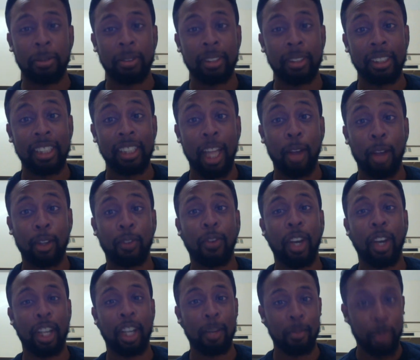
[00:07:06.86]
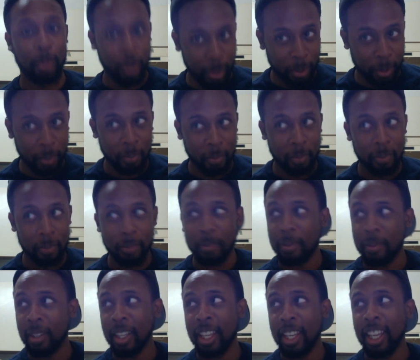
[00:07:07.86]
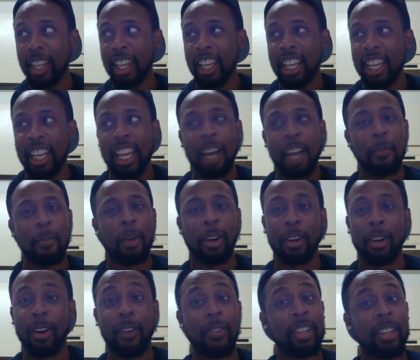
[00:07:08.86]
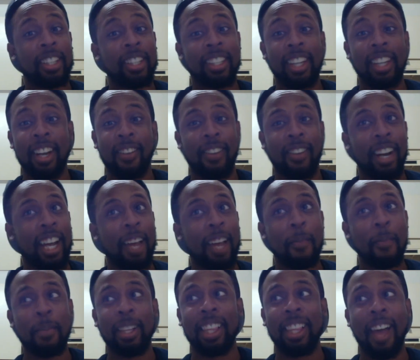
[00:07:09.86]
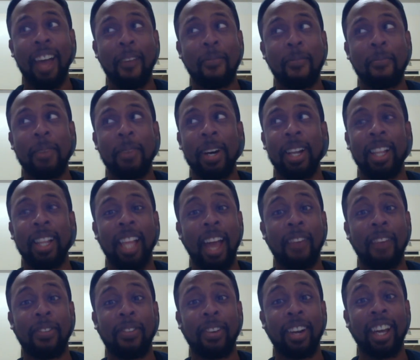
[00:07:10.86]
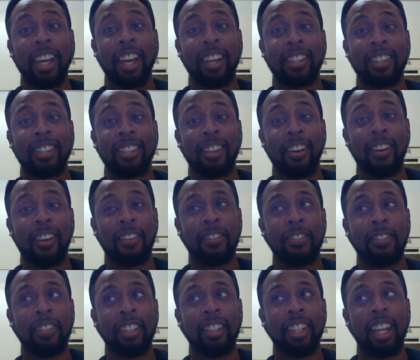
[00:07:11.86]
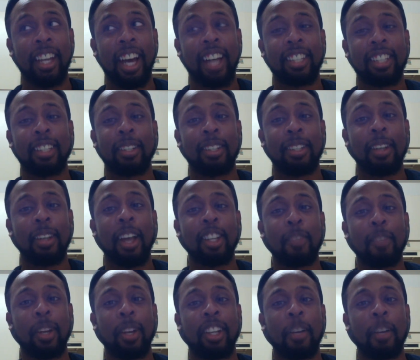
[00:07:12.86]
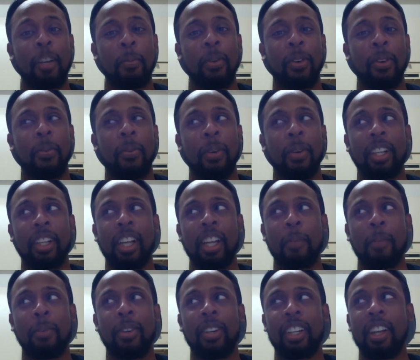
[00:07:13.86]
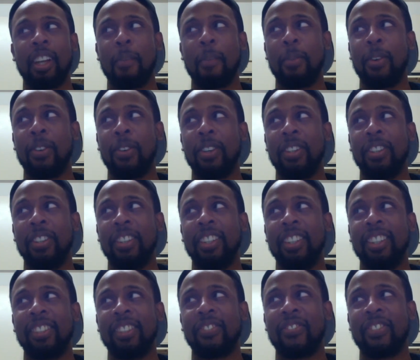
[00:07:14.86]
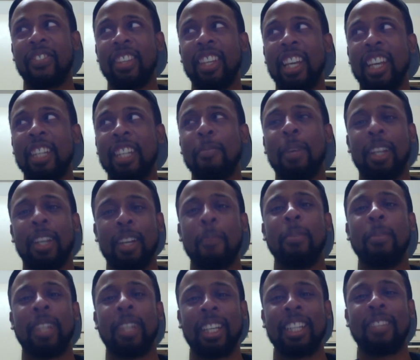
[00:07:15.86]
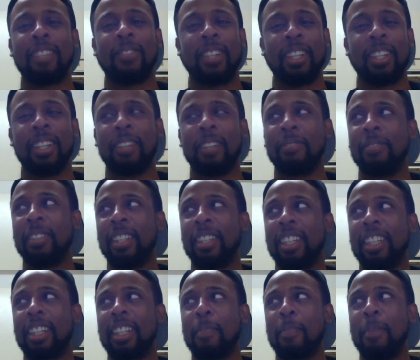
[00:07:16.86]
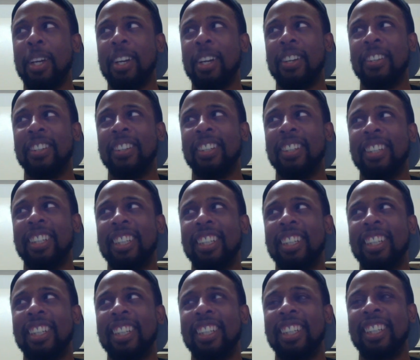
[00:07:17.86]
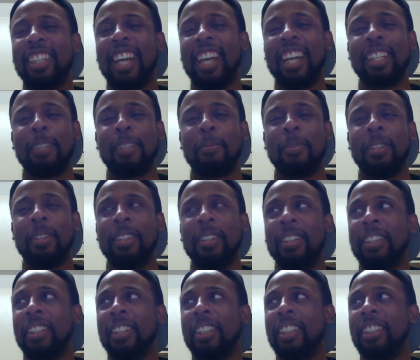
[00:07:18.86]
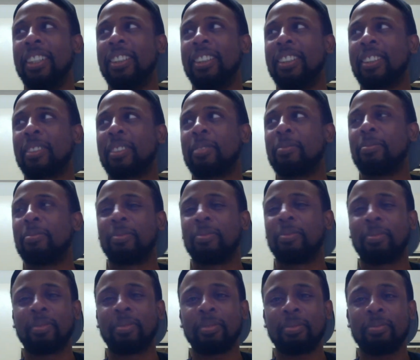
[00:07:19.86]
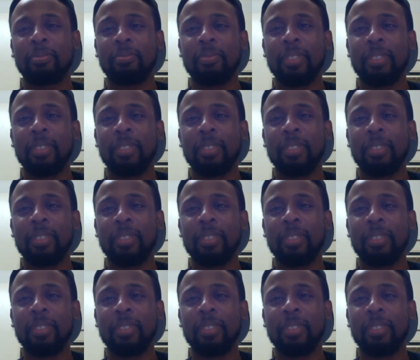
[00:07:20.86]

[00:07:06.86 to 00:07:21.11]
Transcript: That was fucking brutal. My girlfriend staring right at me laughing her ass off. I should make her come over. I should make her come look at this video. Come here. What? I know every video. Nope.